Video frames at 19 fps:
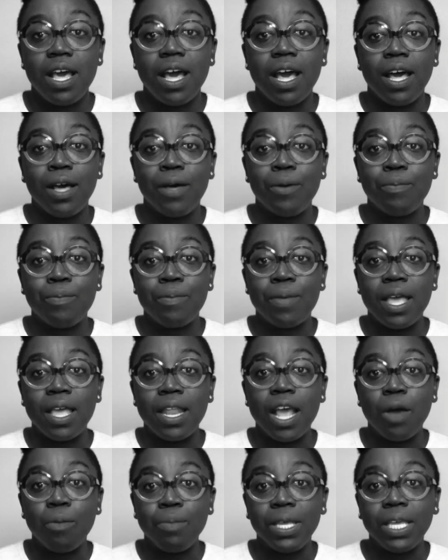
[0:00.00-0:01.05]
and
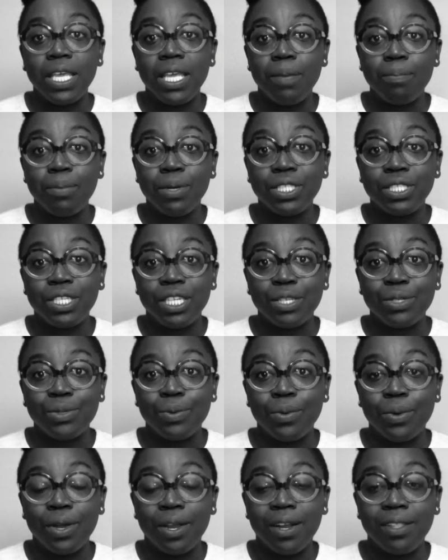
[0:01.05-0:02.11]
help me keep pushing
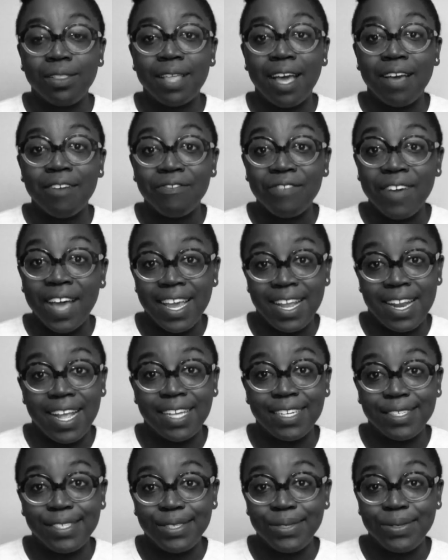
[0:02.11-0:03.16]
toward that fight,
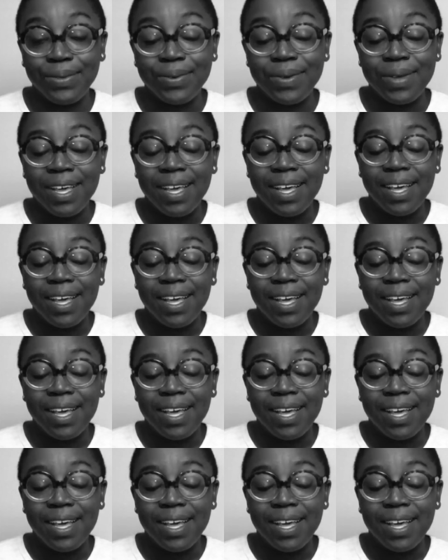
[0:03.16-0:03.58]
as you